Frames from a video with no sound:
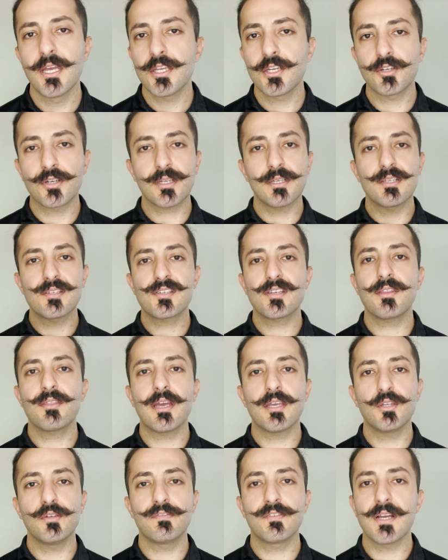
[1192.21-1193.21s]
you're gonna see
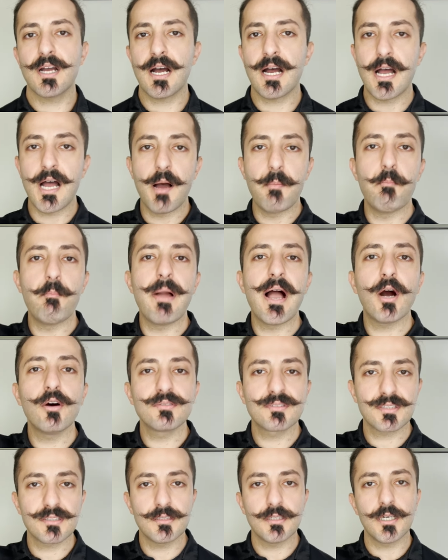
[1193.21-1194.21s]
that you've got a
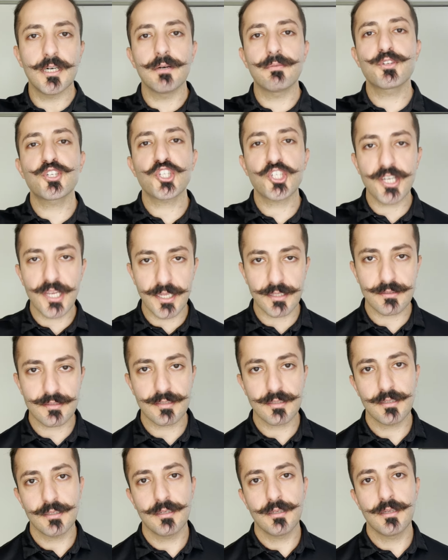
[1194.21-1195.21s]
mountain of
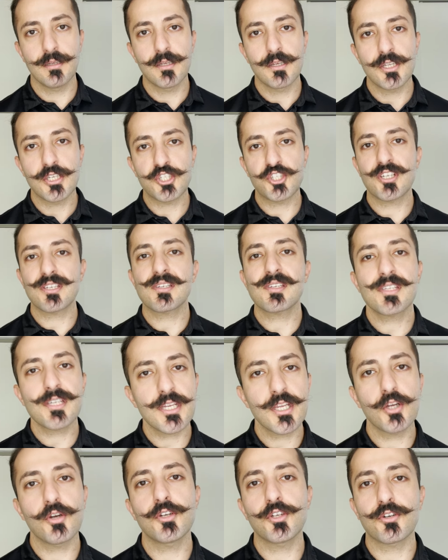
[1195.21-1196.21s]
shit just
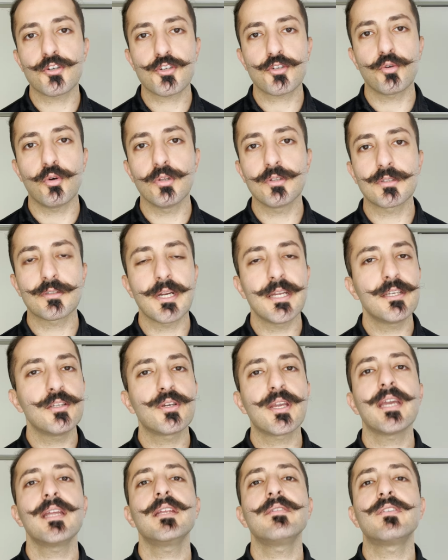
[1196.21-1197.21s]
sitting on your shoulder, and you
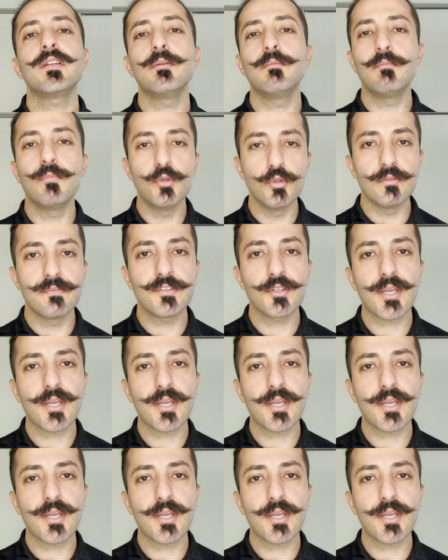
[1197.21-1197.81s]
can't even move.